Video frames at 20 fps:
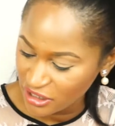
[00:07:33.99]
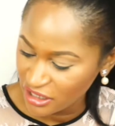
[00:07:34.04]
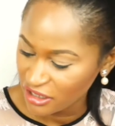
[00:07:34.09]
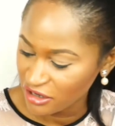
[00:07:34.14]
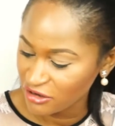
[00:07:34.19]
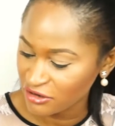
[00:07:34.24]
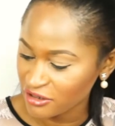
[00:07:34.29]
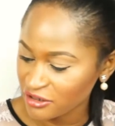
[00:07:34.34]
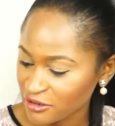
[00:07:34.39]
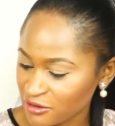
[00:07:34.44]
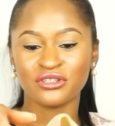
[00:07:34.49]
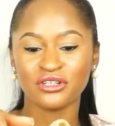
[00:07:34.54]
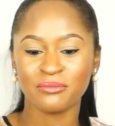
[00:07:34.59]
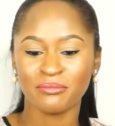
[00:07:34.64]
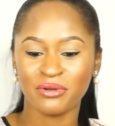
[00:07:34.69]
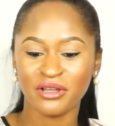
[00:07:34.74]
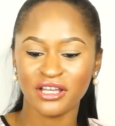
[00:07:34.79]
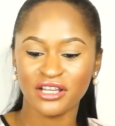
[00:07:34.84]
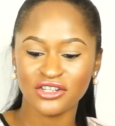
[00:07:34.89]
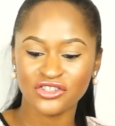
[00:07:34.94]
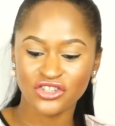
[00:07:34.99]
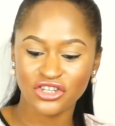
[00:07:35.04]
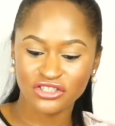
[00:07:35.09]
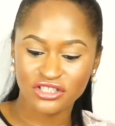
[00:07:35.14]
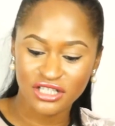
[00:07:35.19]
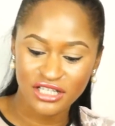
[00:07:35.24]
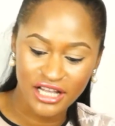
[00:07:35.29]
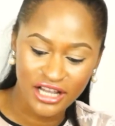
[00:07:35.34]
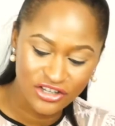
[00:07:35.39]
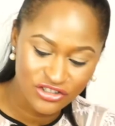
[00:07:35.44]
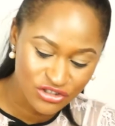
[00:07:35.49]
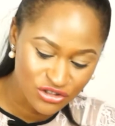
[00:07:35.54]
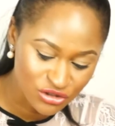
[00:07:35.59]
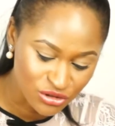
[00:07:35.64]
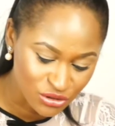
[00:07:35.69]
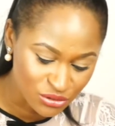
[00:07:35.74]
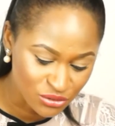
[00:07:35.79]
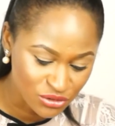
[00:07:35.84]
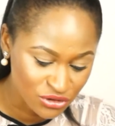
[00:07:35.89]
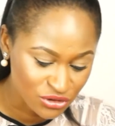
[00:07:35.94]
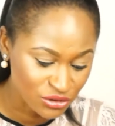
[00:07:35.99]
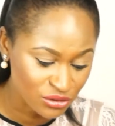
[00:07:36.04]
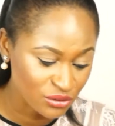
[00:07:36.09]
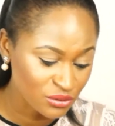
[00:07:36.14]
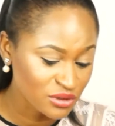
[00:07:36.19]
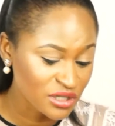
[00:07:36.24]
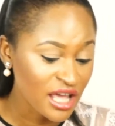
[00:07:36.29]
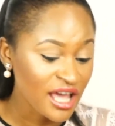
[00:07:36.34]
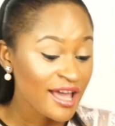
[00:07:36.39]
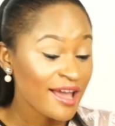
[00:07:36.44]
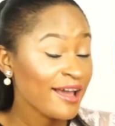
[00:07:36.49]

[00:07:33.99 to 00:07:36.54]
pair of beige slash nude shoes.